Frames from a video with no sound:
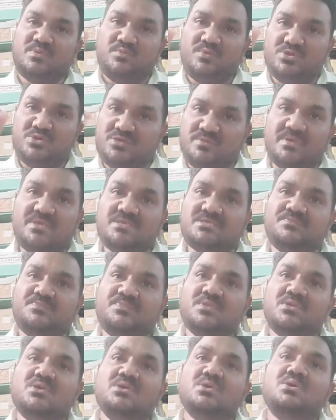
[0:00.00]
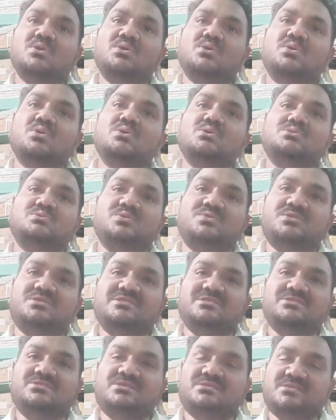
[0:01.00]
which means
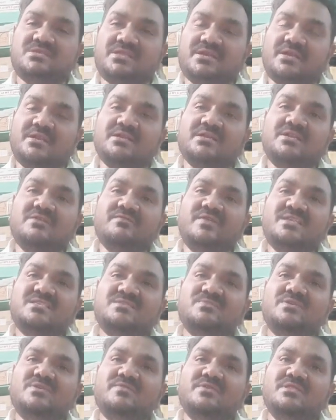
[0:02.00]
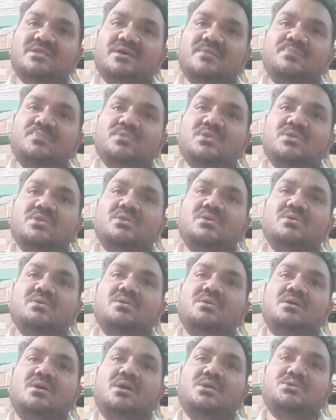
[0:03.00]
these are the connecting veins between the
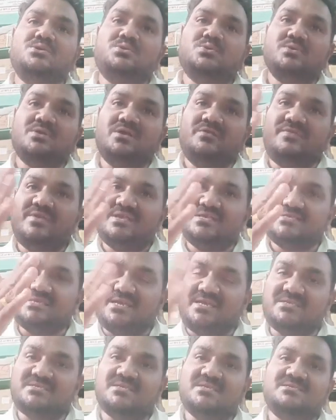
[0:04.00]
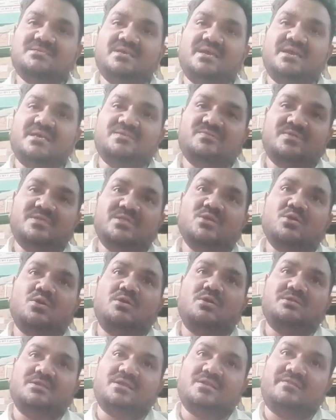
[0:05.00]
duodenal venous sinuses as well as the
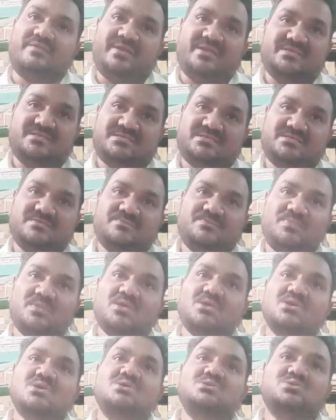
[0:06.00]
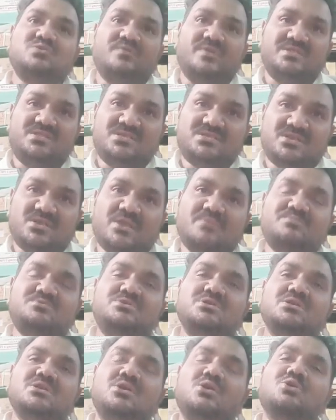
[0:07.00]
cortical veins. So when these are
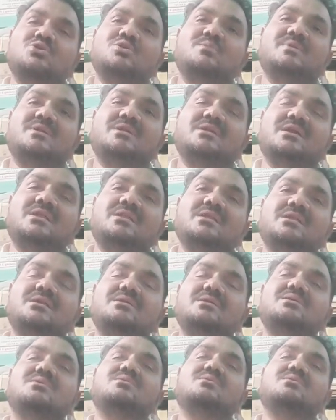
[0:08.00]
ruptured, automatically